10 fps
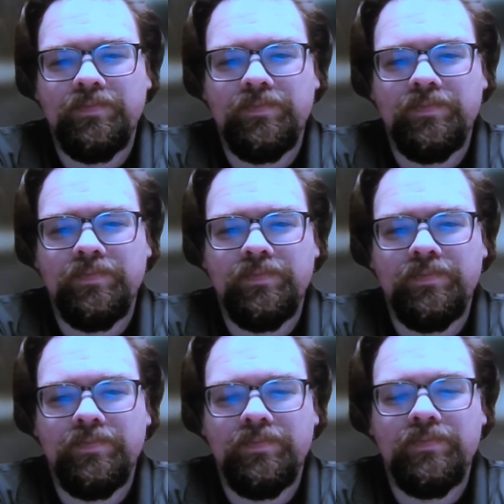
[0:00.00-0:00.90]

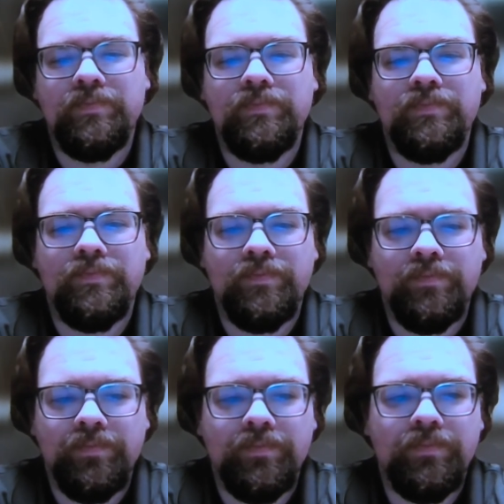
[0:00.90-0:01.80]

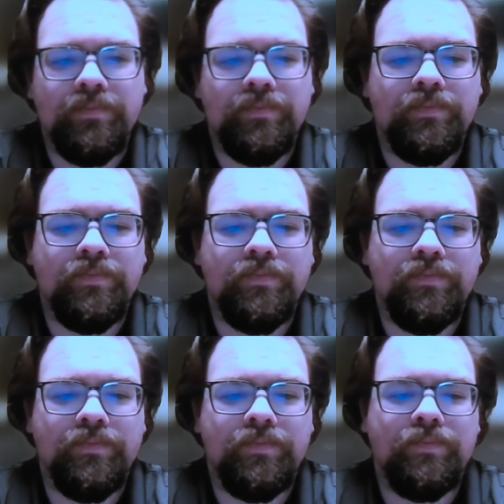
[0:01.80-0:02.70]

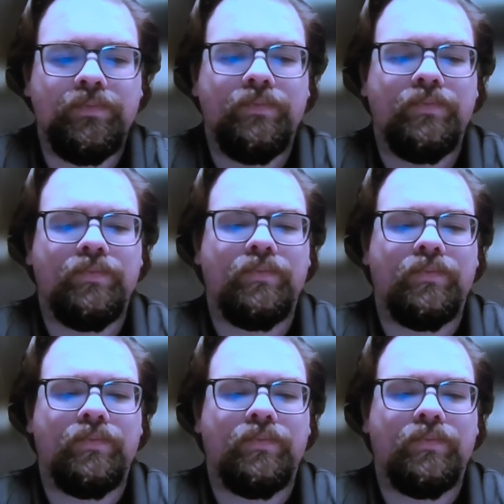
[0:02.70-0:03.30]
No words are spoken by the person on screen.